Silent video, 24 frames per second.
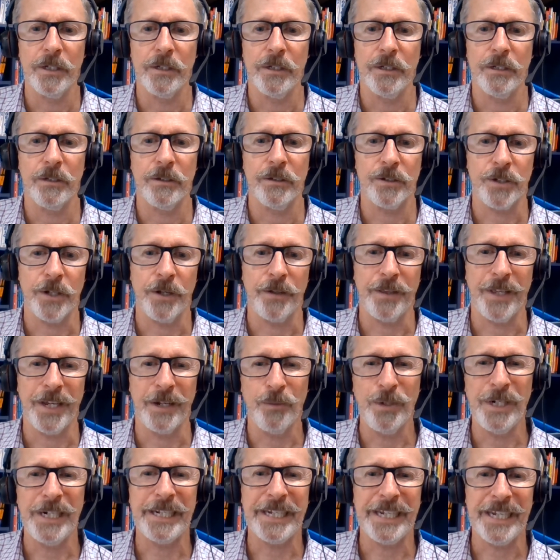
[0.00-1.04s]
So they
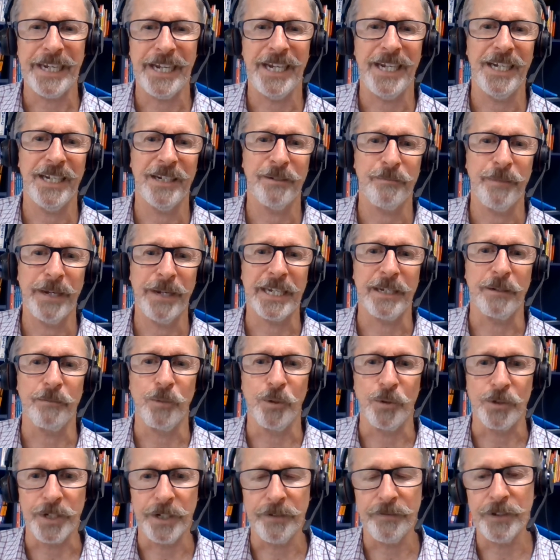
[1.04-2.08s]
really can't make it
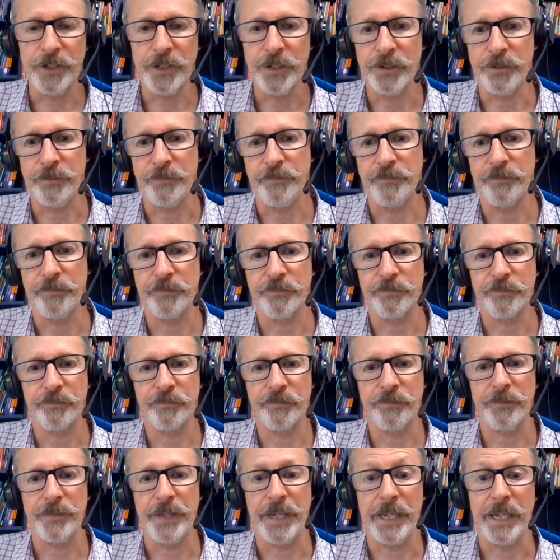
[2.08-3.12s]
more difficult.
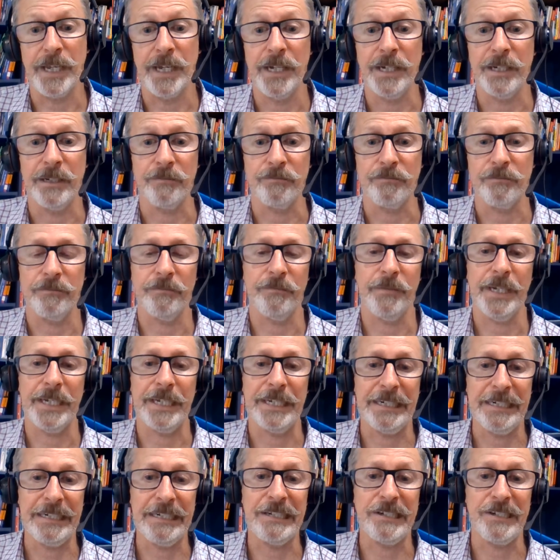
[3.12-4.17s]
They can't make
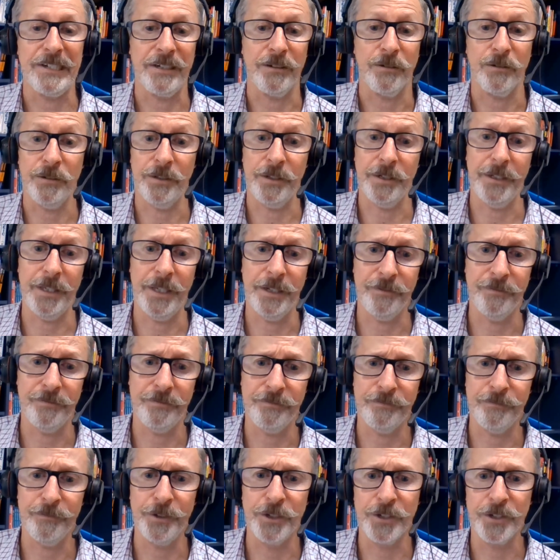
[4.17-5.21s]
it easier, although they've
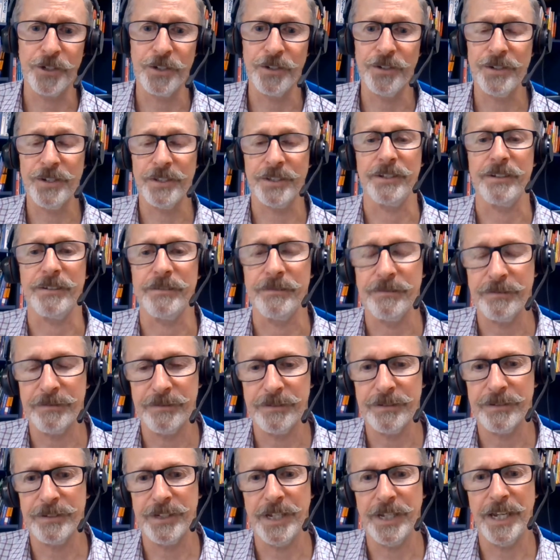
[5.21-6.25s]
reduced the
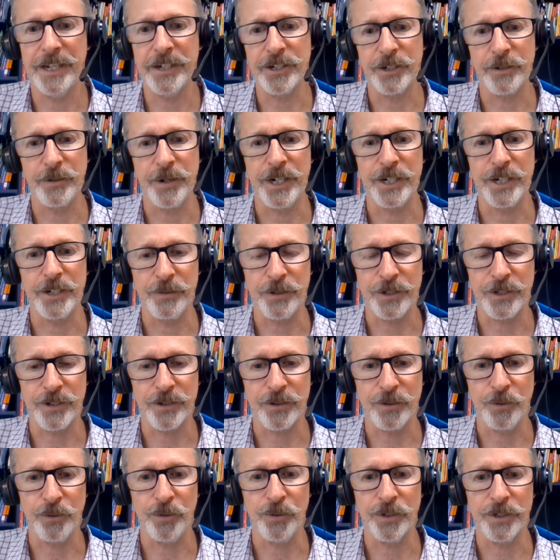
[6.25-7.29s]
undergraduate
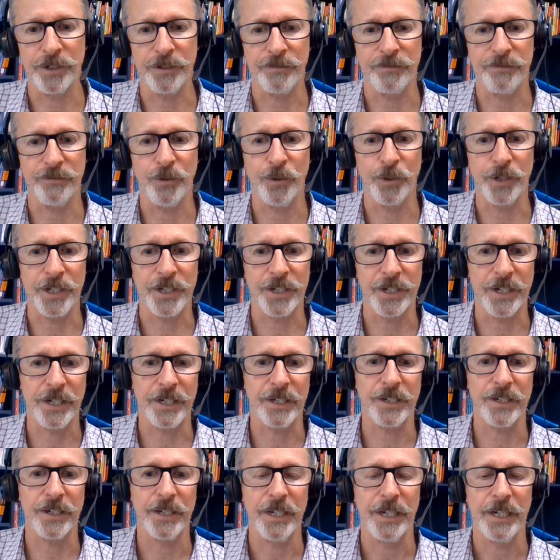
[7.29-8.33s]
score to
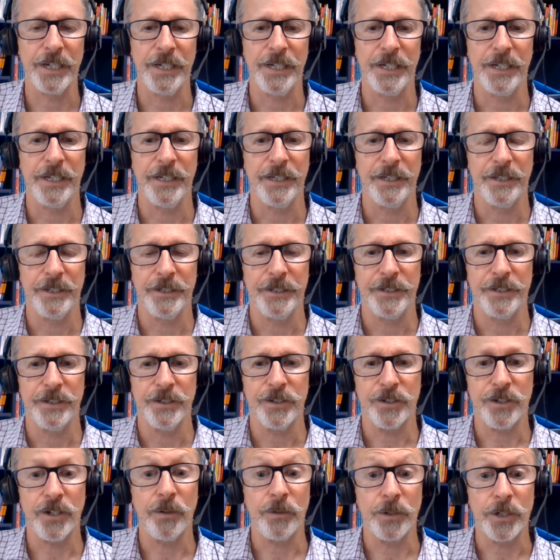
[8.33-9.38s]
46.
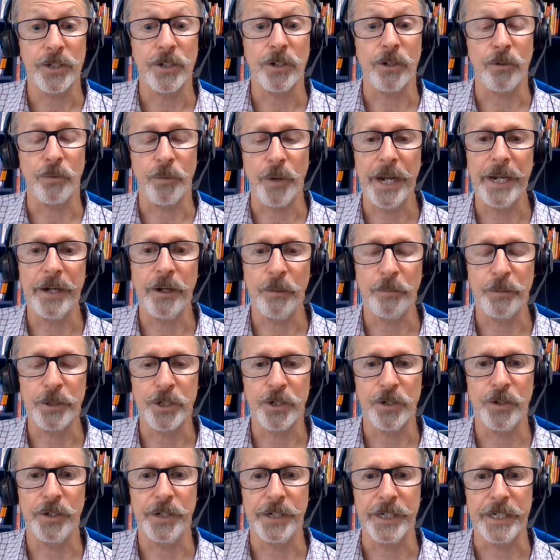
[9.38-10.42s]
So it's a great
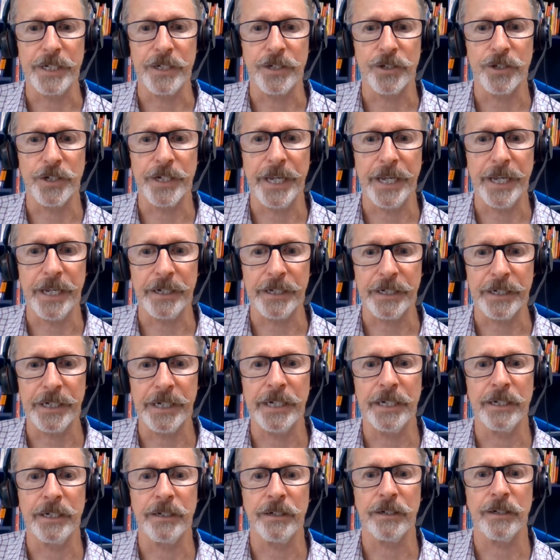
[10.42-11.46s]
opportunity to get
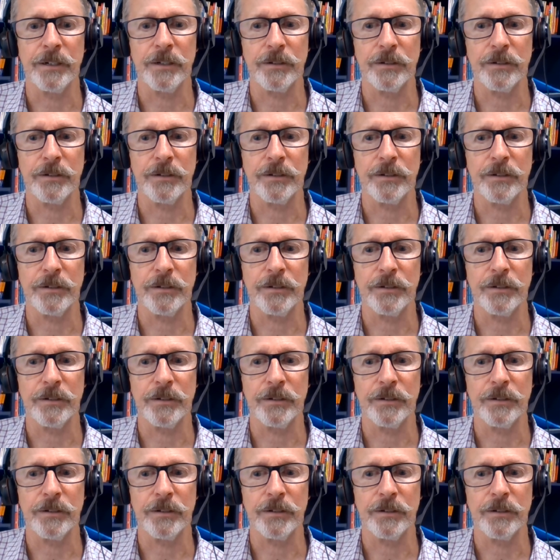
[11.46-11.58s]
in,